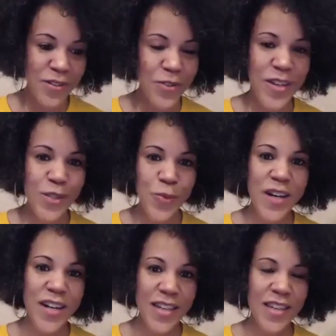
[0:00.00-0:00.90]
So that's
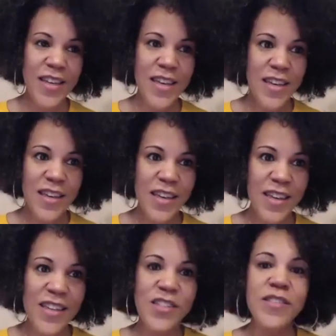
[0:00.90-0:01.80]
why
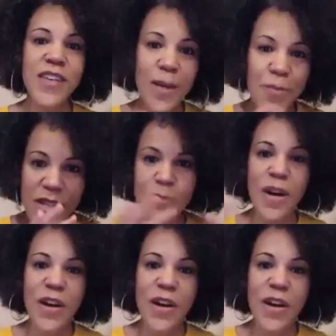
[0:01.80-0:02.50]
entertainment is my